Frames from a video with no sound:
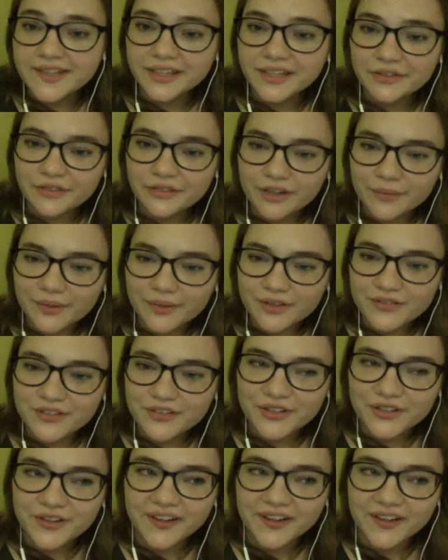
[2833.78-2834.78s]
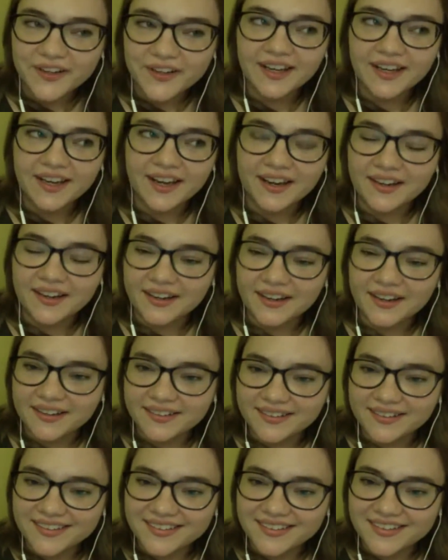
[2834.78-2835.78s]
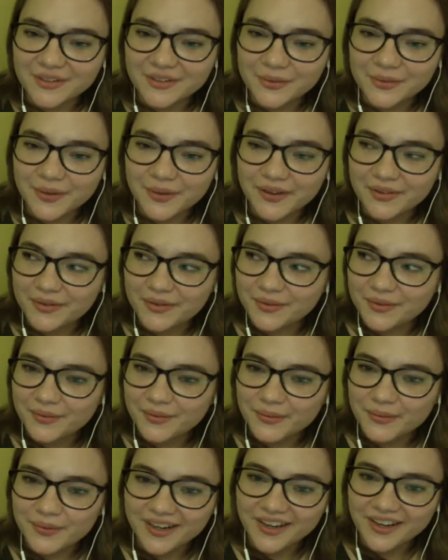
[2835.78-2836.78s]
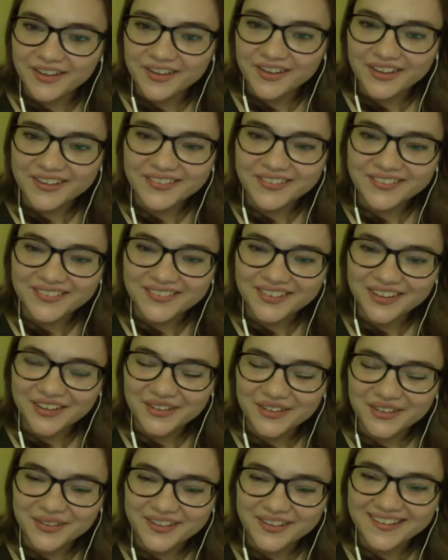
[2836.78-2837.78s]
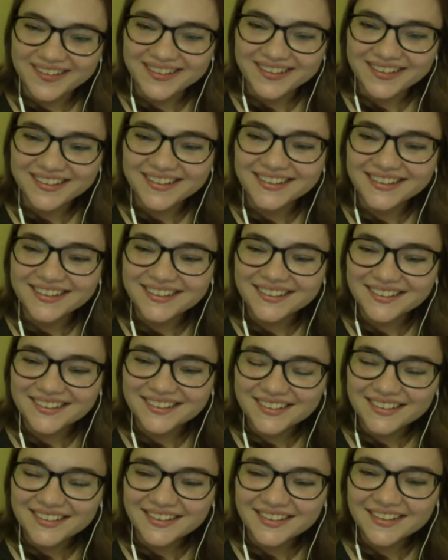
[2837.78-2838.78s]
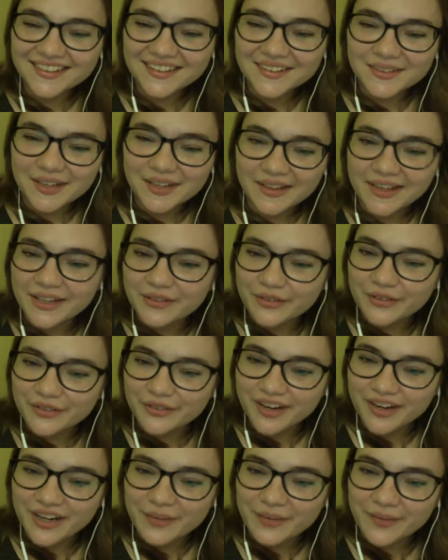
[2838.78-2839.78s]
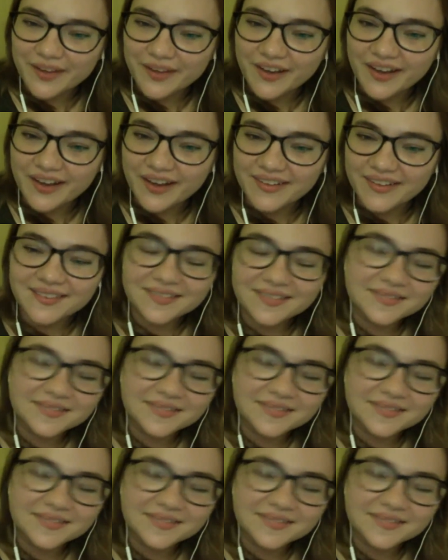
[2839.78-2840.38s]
thank you very much for tuning in and listening to us regale you with our stories. And thanks for inviting me on.